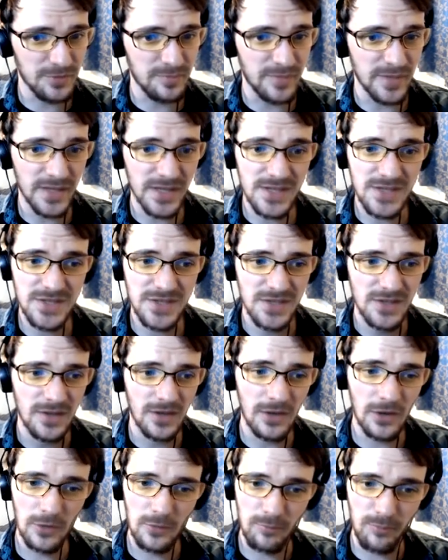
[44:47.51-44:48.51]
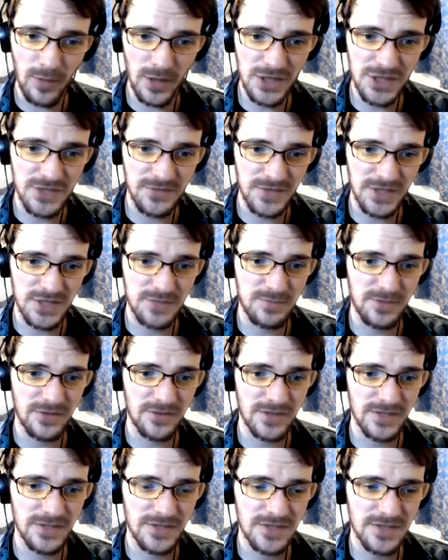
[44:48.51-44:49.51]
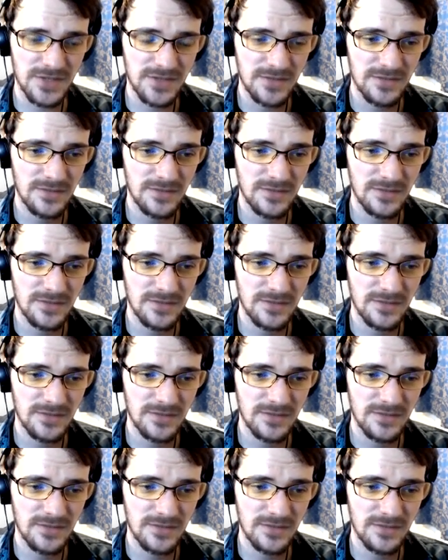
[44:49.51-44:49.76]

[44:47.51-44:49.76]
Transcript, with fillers: bits, a whole bunch of experience,